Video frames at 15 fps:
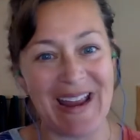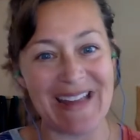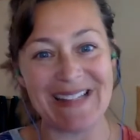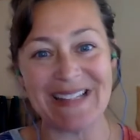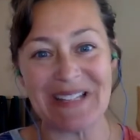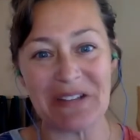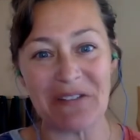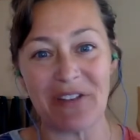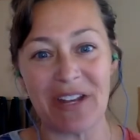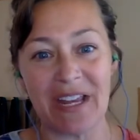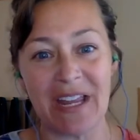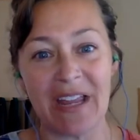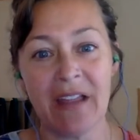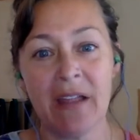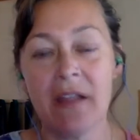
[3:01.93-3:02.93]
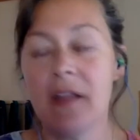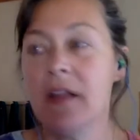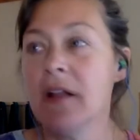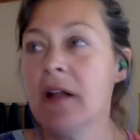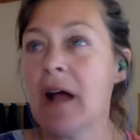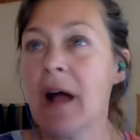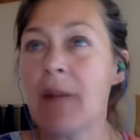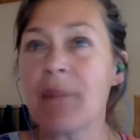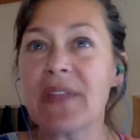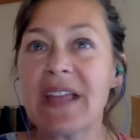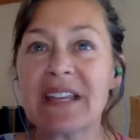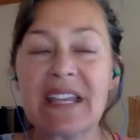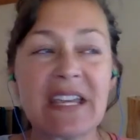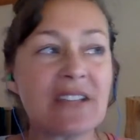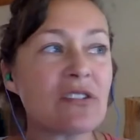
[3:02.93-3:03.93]
creativity. Um,
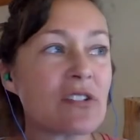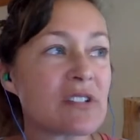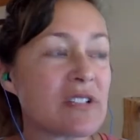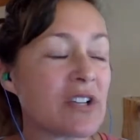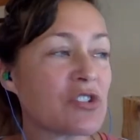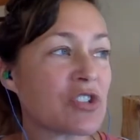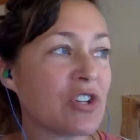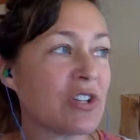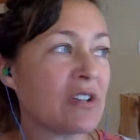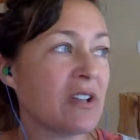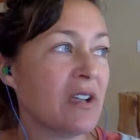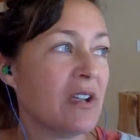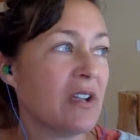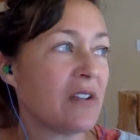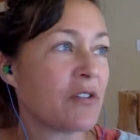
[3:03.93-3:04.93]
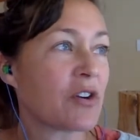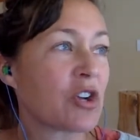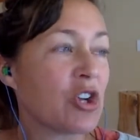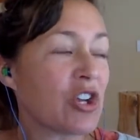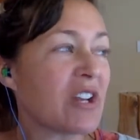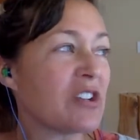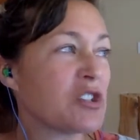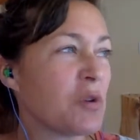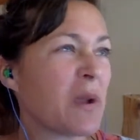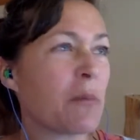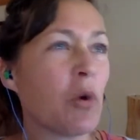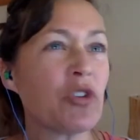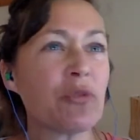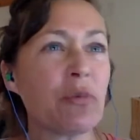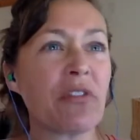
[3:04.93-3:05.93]
and kids are such good, they're good at
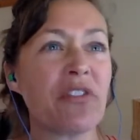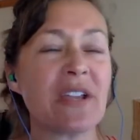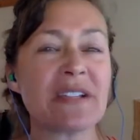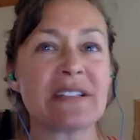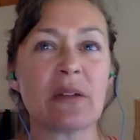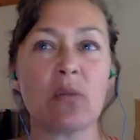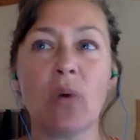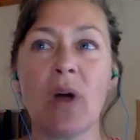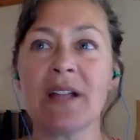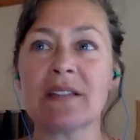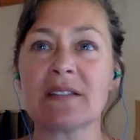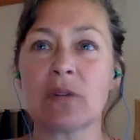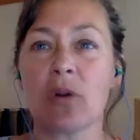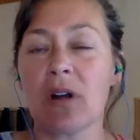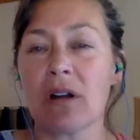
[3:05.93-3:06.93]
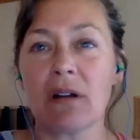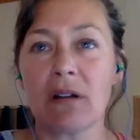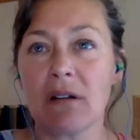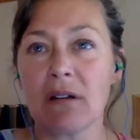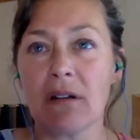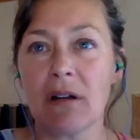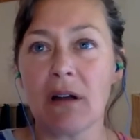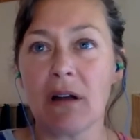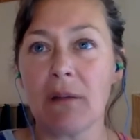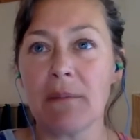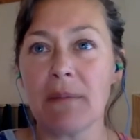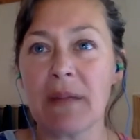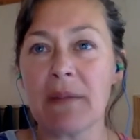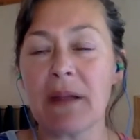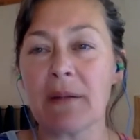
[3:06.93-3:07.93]
doing multiple things at once or
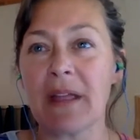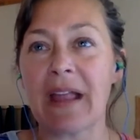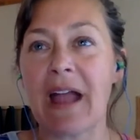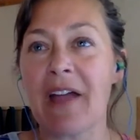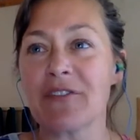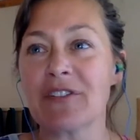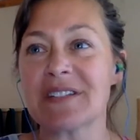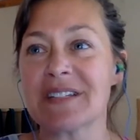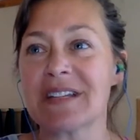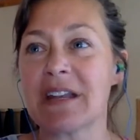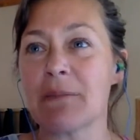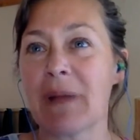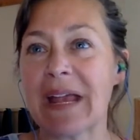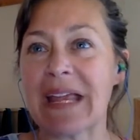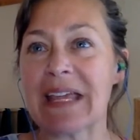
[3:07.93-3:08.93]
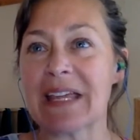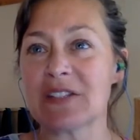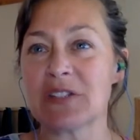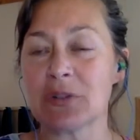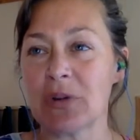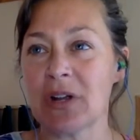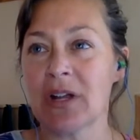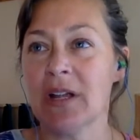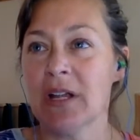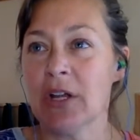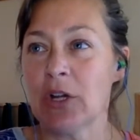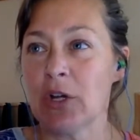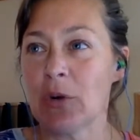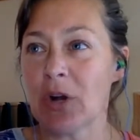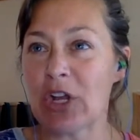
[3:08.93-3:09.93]
Mm-hmm. Maybe like I've just seen it in my kids who are,
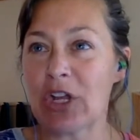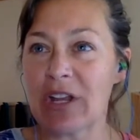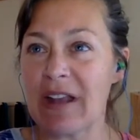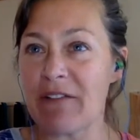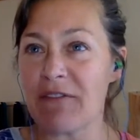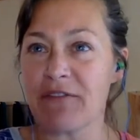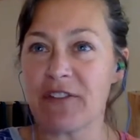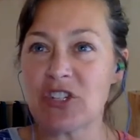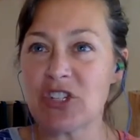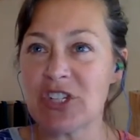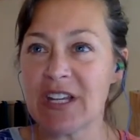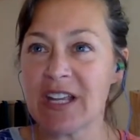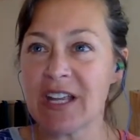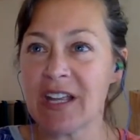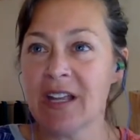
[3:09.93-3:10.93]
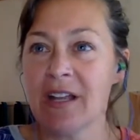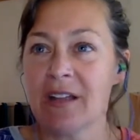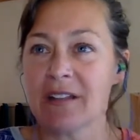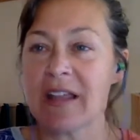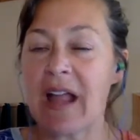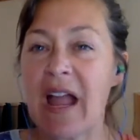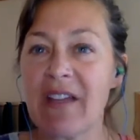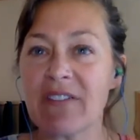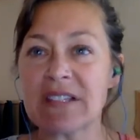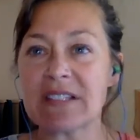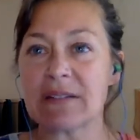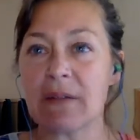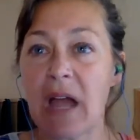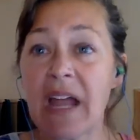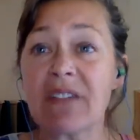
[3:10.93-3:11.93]
who are good at fidgeting. Like I have a
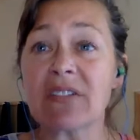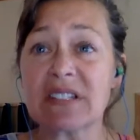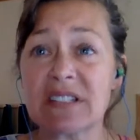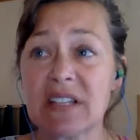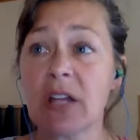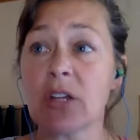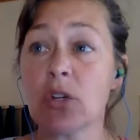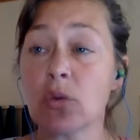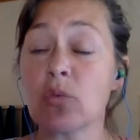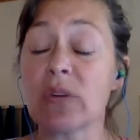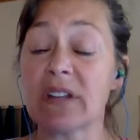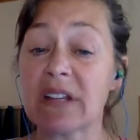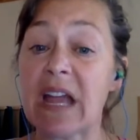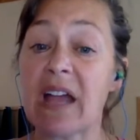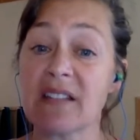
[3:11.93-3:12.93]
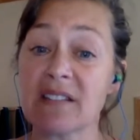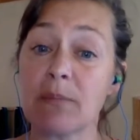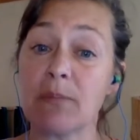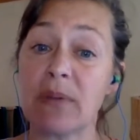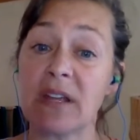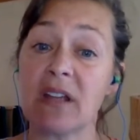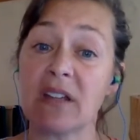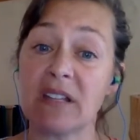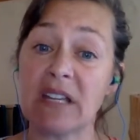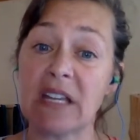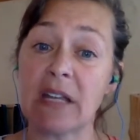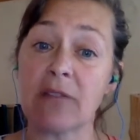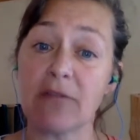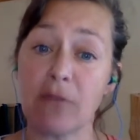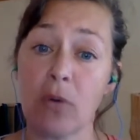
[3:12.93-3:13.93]
I have a son who really has a big
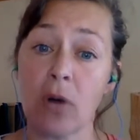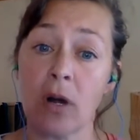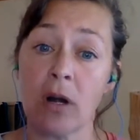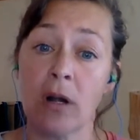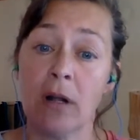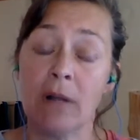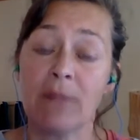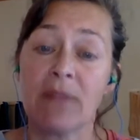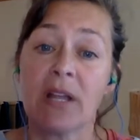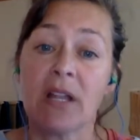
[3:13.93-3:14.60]
need for